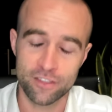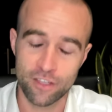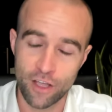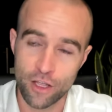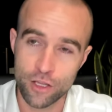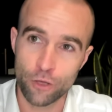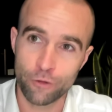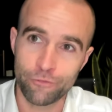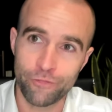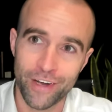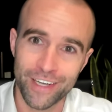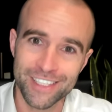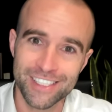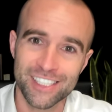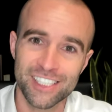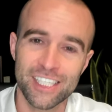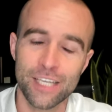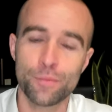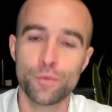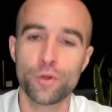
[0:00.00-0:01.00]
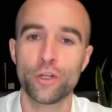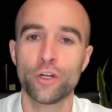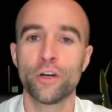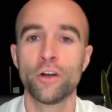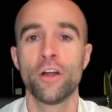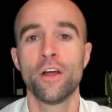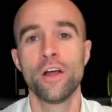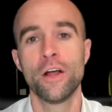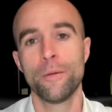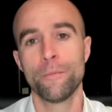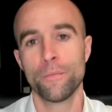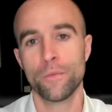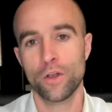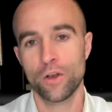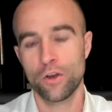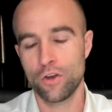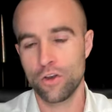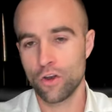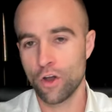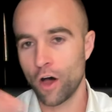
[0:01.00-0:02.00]
And you'll find similar
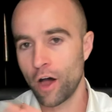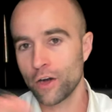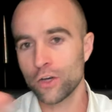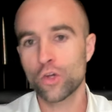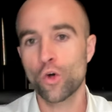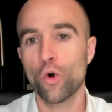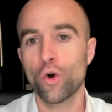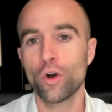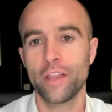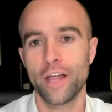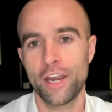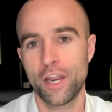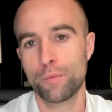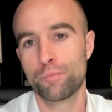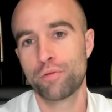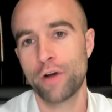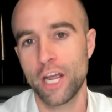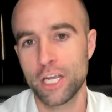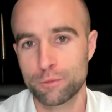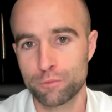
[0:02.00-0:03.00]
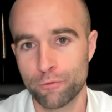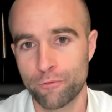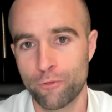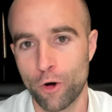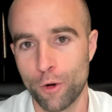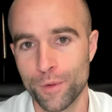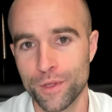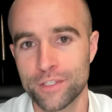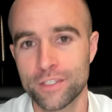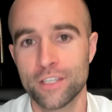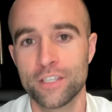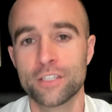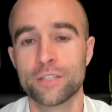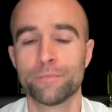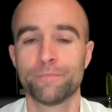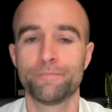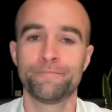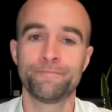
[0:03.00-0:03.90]
non-correlated price performances